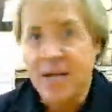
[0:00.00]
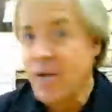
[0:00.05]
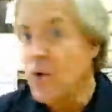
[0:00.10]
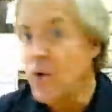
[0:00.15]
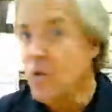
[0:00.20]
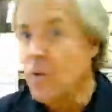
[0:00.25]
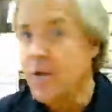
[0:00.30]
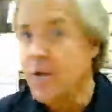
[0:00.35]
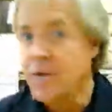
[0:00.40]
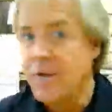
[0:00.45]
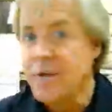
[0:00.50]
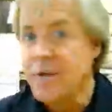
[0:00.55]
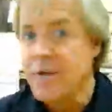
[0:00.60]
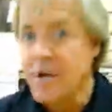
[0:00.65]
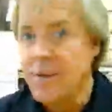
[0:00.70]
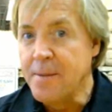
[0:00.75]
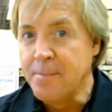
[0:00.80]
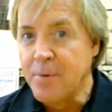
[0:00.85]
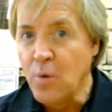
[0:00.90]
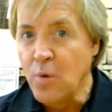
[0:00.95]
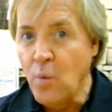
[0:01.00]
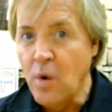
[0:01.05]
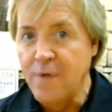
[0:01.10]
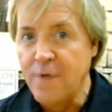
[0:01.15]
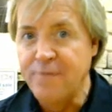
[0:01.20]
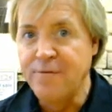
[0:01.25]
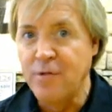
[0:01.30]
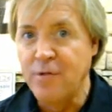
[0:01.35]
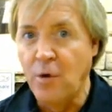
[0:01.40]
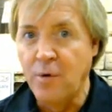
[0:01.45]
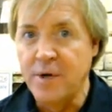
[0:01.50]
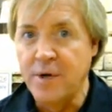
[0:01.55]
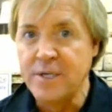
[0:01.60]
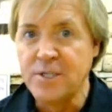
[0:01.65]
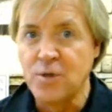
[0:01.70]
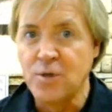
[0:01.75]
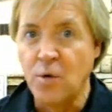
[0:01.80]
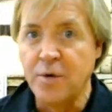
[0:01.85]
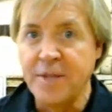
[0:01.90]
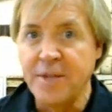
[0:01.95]
Now, you are in the number one
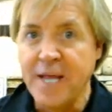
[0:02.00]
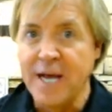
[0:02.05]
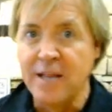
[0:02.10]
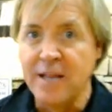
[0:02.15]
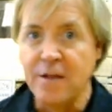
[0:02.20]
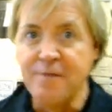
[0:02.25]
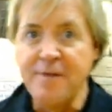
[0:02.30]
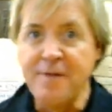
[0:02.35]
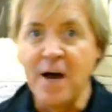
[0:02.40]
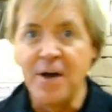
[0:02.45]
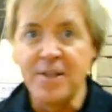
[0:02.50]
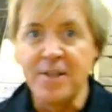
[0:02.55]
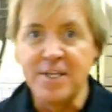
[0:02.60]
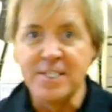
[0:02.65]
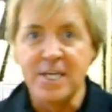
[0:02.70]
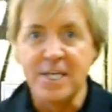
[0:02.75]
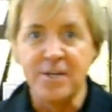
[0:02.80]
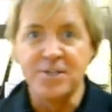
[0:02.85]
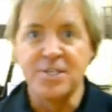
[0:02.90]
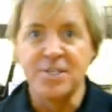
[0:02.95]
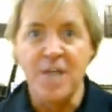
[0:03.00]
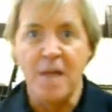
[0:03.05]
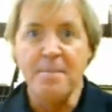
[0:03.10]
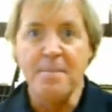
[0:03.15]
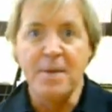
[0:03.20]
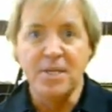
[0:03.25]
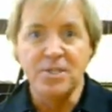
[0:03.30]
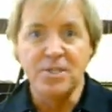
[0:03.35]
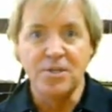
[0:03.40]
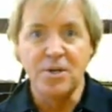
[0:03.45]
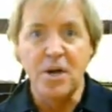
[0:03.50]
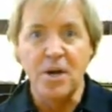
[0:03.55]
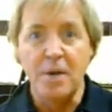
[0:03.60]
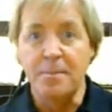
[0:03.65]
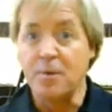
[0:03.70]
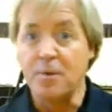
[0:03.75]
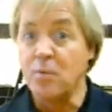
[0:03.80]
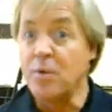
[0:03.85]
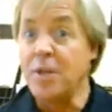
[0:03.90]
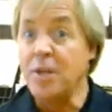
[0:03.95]
flooring store in the Antelope Valley that sells Stainmaster
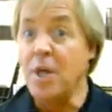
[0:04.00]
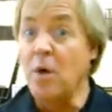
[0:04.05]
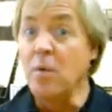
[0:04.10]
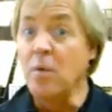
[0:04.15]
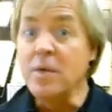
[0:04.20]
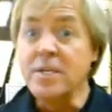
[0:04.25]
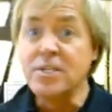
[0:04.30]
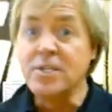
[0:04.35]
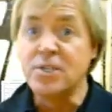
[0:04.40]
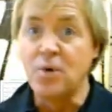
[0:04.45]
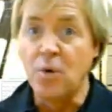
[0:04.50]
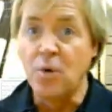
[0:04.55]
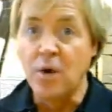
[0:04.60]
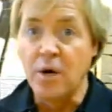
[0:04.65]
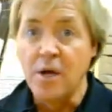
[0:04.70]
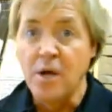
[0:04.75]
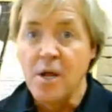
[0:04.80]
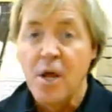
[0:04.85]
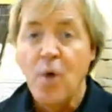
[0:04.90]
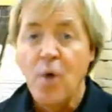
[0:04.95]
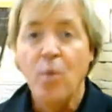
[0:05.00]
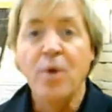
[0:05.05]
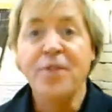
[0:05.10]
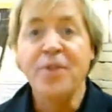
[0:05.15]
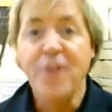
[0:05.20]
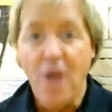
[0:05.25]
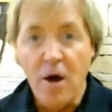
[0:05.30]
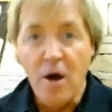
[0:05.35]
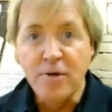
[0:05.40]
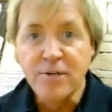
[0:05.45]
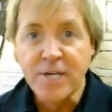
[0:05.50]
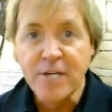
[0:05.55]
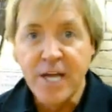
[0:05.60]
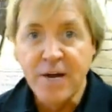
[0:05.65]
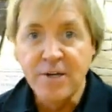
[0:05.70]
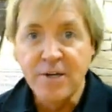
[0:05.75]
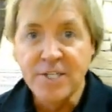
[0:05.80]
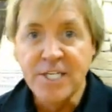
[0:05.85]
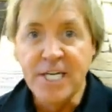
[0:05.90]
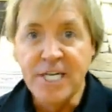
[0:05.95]
carpet. We're the only store with the Ultra
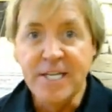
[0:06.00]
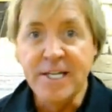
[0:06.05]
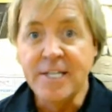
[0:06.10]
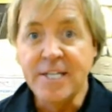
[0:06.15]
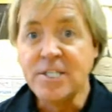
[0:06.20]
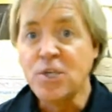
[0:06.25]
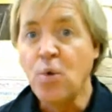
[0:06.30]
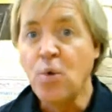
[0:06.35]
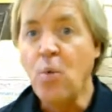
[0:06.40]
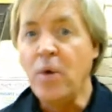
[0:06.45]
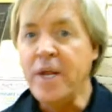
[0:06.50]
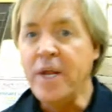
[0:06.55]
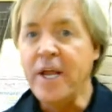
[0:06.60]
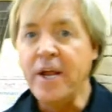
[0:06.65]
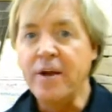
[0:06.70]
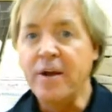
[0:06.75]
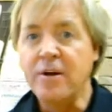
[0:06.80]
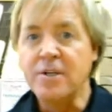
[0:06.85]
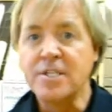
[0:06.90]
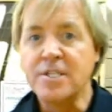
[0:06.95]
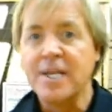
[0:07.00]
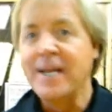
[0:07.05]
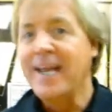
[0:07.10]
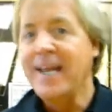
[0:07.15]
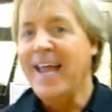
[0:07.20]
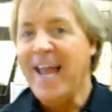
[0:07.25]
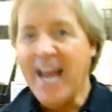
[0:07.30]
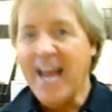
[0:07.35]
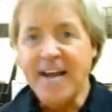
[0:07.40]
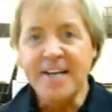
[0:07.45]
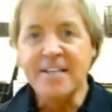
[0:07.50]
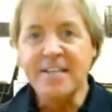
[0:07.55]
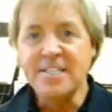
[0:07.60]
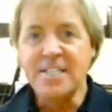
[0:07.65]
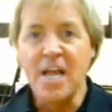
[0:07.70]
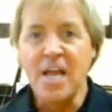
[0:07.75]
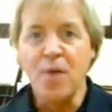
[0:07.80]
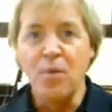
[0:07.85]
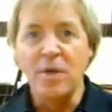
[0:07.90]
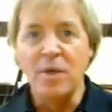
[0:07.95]
Guarantee. That's 20 years, any
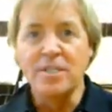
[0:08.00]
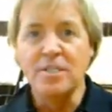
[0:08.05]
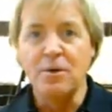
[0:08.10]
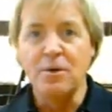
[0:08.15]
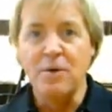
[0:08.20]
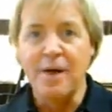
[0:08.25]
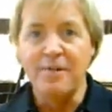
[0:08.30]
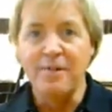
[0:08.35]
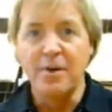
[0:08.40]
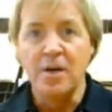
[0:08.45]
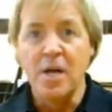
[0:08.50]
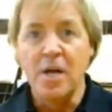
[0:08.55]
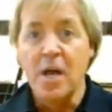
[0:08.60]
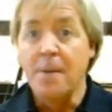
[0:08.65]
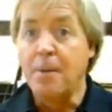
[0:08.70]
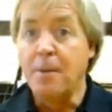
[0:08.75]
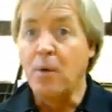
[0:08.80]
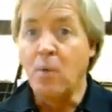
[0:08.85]
stain whatsoever.